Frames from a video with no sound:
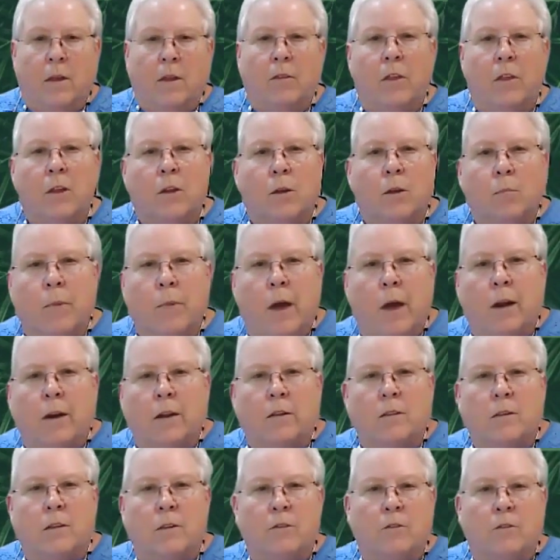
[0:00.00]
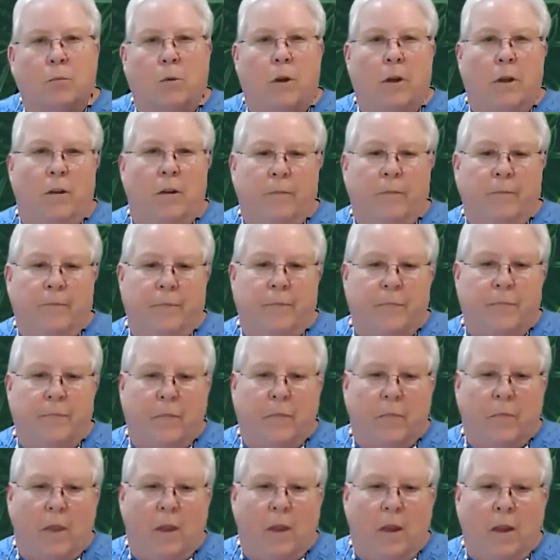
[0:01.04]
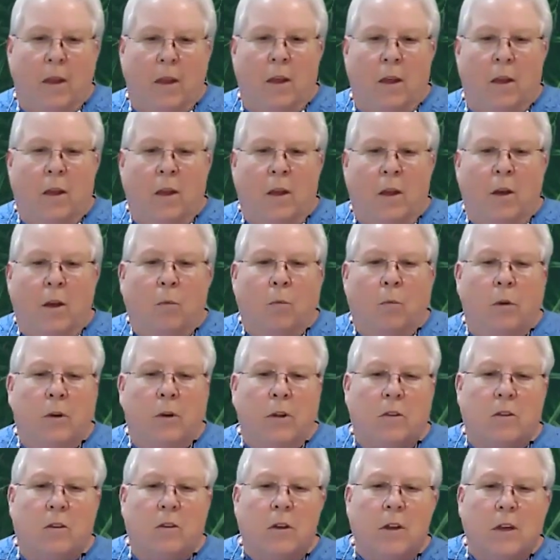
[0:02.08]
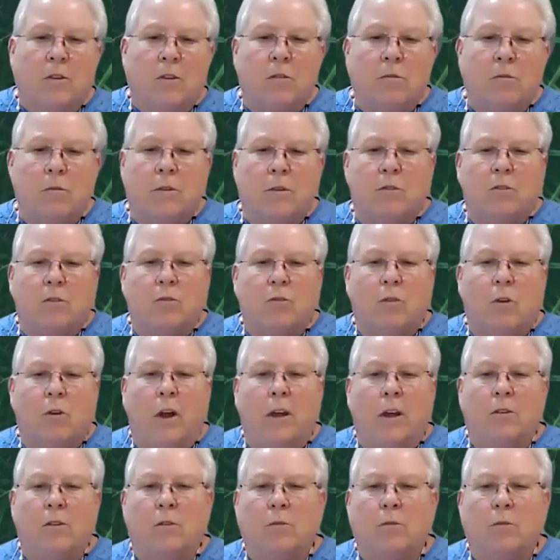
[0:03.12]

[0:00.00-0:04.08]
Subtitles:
Think about it this way. When a teacher is trying